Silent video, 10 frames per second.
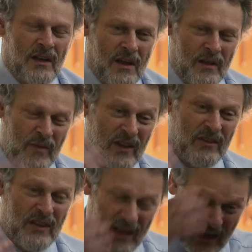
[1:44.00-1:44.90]
they cut
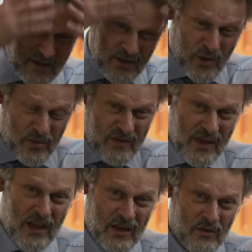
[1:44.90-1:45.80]
the top of
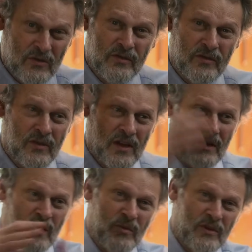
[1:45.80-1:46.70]
your head off
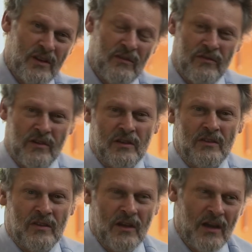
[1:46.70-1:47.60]
and they put it in a
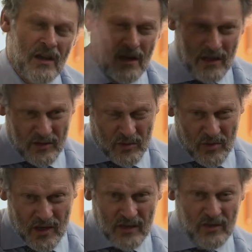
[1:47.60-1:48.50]
fridge and let your
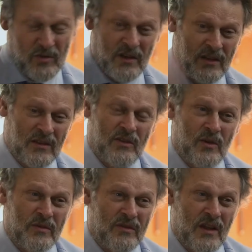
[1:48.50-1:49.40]
brain swell out the
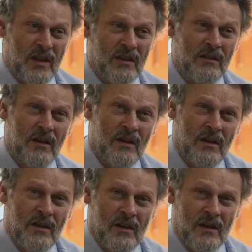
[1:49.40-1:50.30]
top of your head,
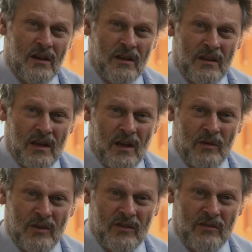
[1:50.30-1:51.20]
and they
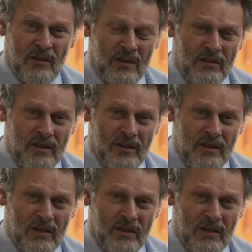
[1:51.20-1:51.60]
hope you survive